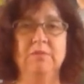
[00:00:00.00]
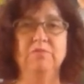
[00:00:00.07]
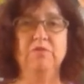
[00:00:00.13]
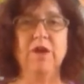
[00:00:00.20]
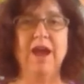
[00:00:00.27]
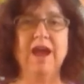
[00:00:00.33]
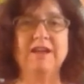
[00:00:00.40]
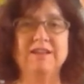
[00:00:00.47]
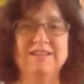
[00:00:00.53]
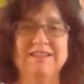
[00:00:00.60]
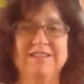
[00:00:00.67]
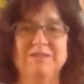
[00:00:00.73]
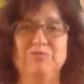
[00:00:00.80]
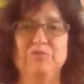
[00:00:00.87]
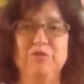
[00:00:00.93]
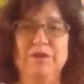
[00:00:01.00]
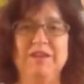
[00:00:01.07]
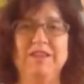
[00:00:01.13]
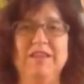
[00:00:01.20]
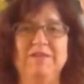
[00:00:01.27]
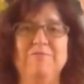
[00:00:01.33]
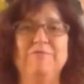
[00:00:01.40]
practice
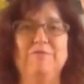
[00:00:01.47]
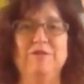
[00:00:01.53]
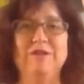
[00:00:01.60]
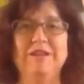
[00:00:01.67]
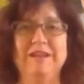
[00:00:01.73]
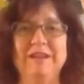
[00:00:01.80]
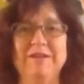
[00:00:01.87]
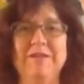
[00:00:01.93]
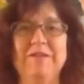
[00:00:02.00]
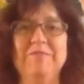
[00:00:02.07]
breathing fully.